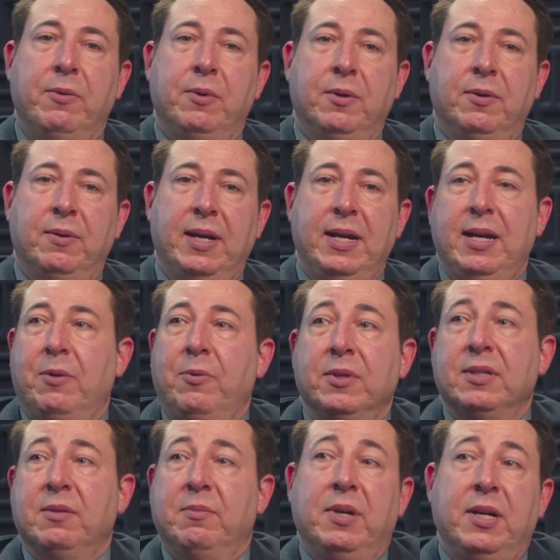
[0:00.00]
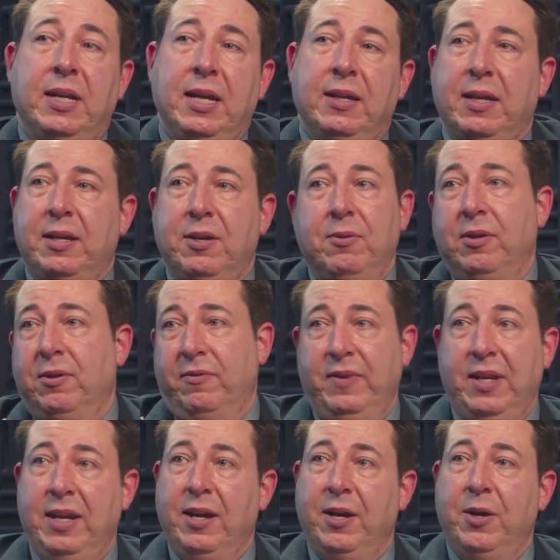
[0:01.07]
well, hey, I want some money, and they do a little
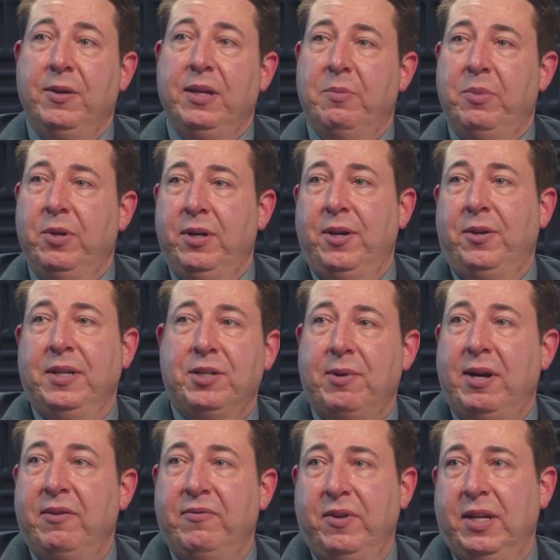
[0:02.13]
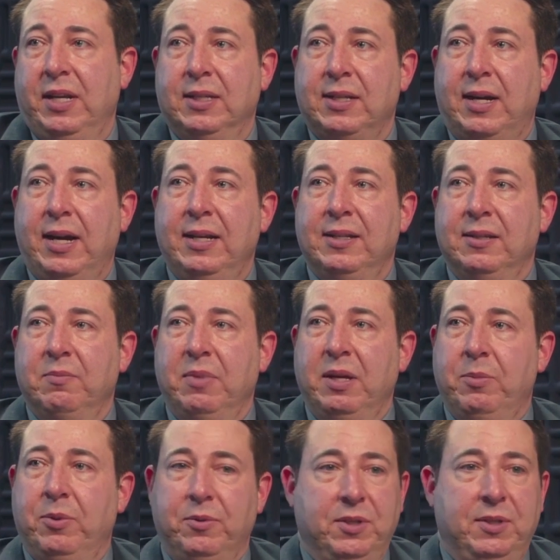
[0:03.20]
video and they put it on these crowdfunding sites, and
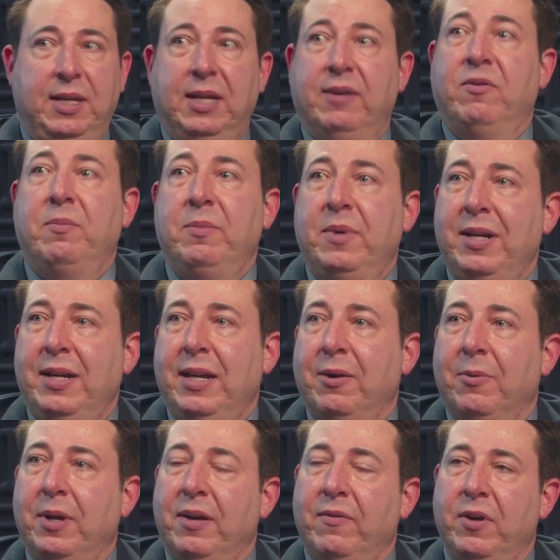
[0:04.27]
people just give them money or whatever.